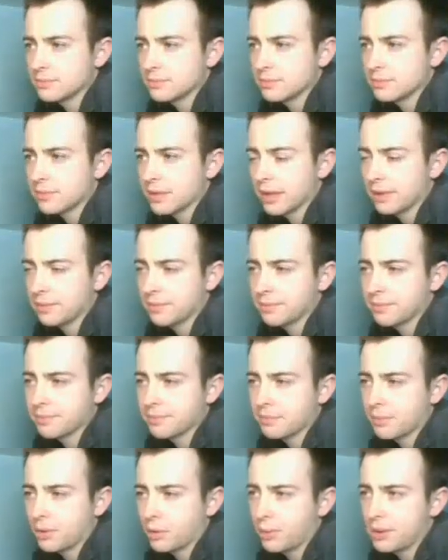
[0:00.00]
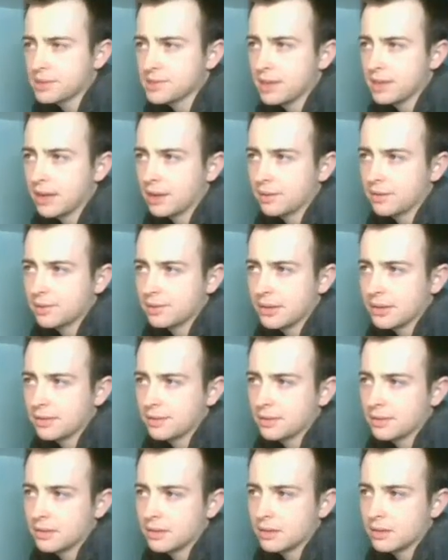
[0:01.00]
Okay, Queen's down.
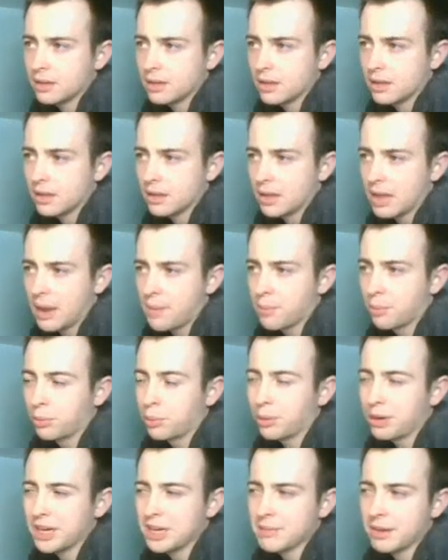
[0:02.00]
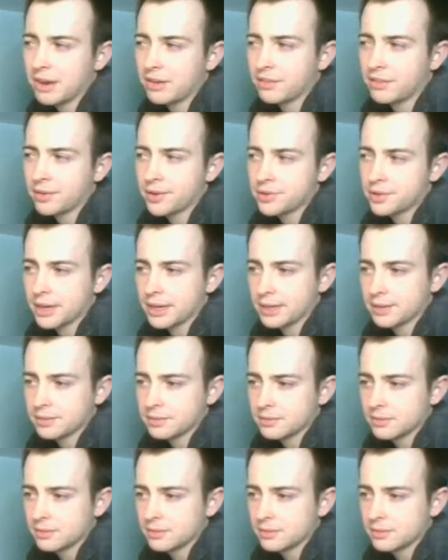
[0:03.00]
I'm worried about Inferno Dragon.